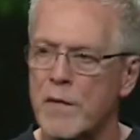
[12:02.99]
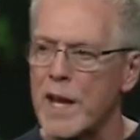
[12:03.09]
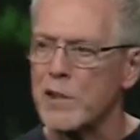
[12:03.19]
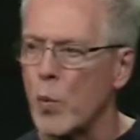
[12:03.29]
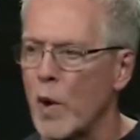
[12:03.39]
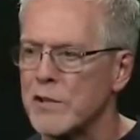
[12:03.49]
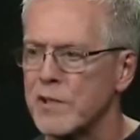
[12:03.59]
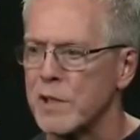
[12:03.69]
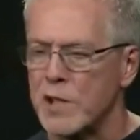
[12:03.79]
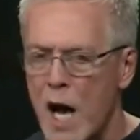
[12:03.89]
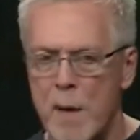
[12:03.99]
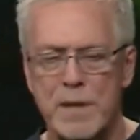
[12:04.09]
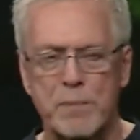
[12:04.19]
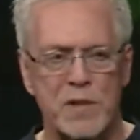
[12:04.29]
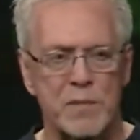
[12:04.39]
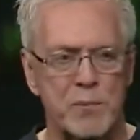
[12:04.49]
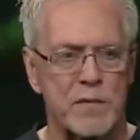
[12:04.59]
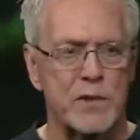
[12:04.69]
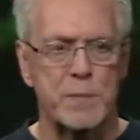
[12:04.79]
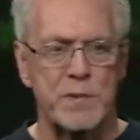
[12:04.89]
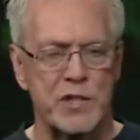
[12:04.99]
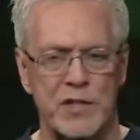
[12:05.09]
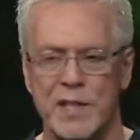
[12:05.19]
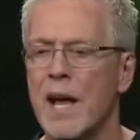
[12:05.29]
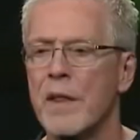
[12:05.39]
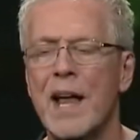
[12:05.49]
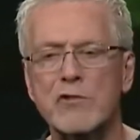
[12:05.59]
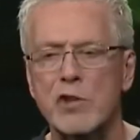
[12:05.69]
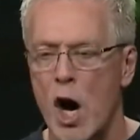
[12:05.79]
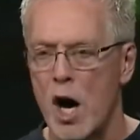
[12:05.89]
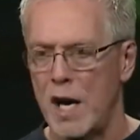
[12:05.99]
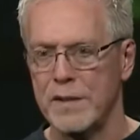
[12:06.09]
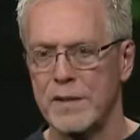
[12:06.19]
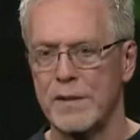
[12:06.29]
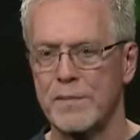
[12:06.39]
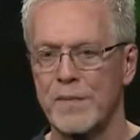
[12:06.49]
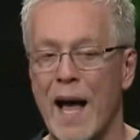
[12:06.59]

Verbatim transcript: their faith was the dominant pr privileged position. That's gone.